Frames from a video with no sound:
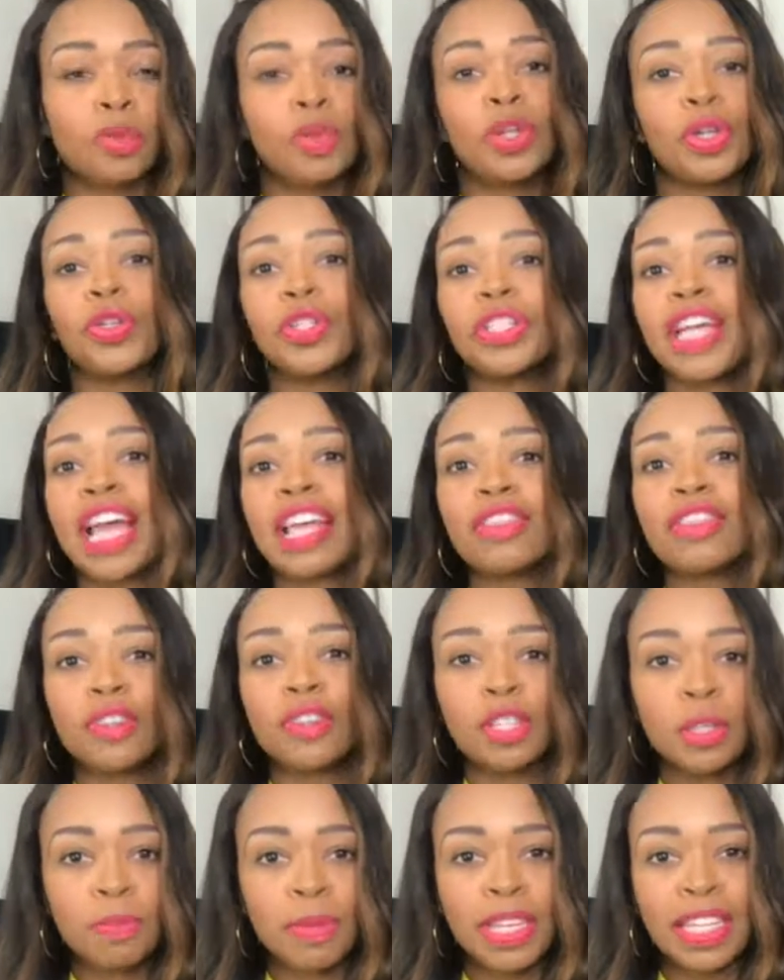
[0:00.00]
we create their
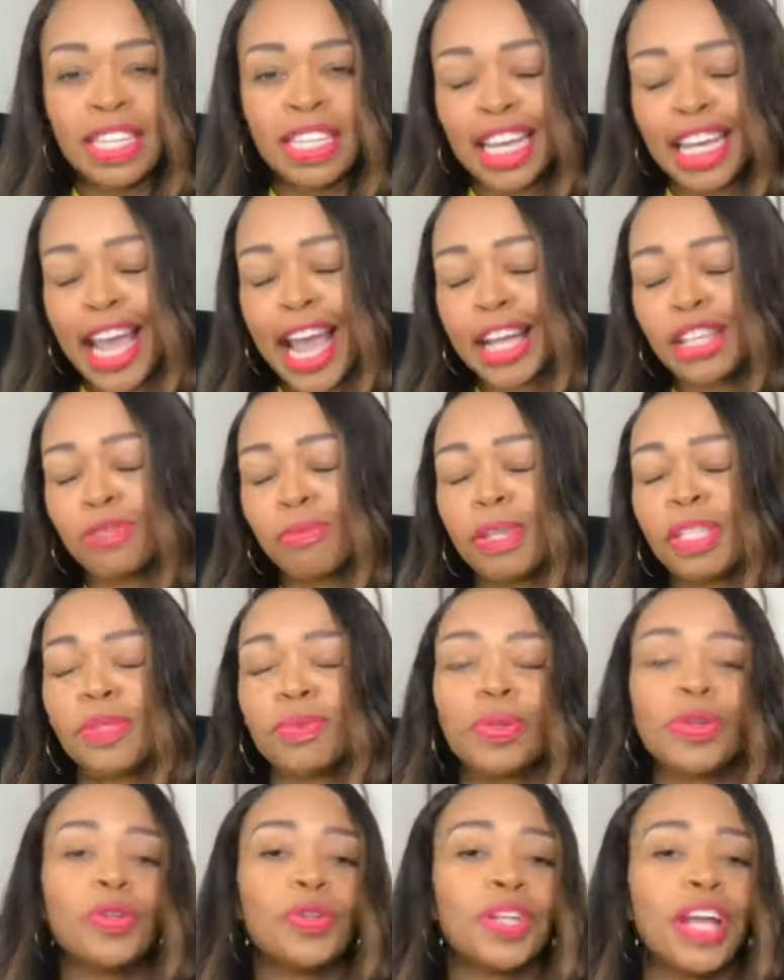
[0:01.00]
speaking engagements,
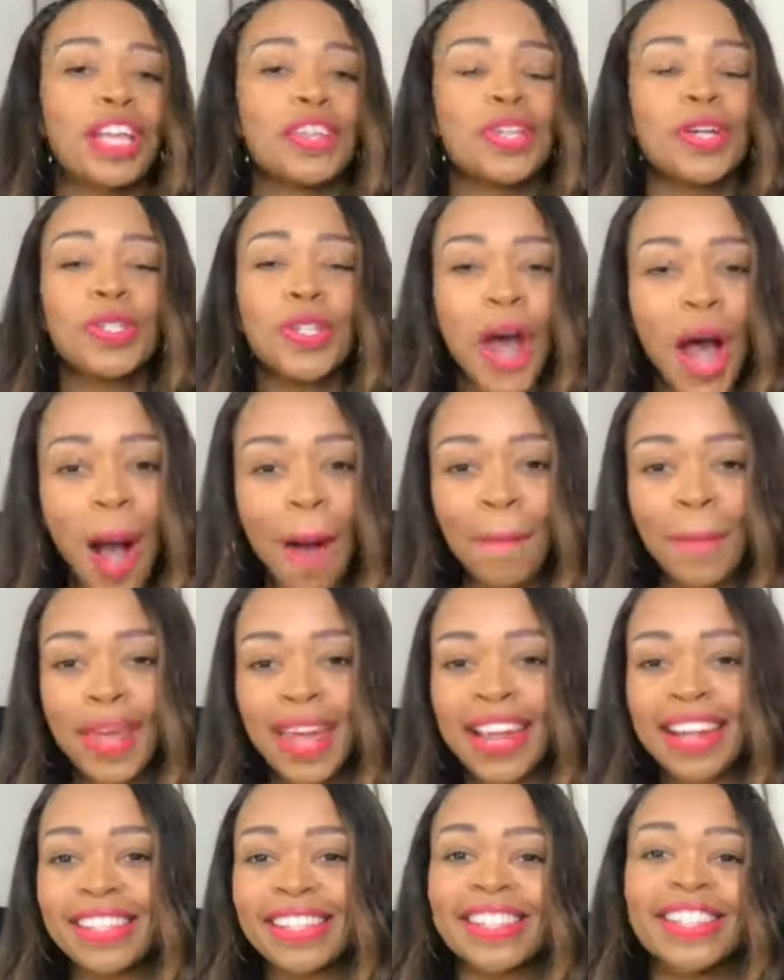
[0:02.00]
we create their
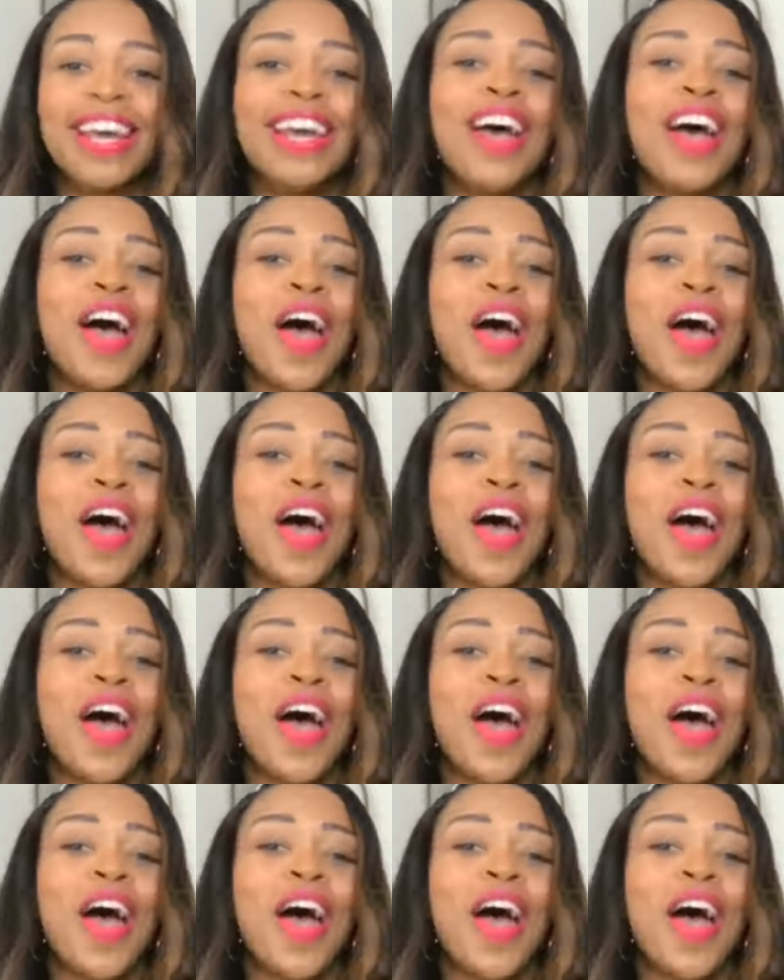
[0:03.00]
topics,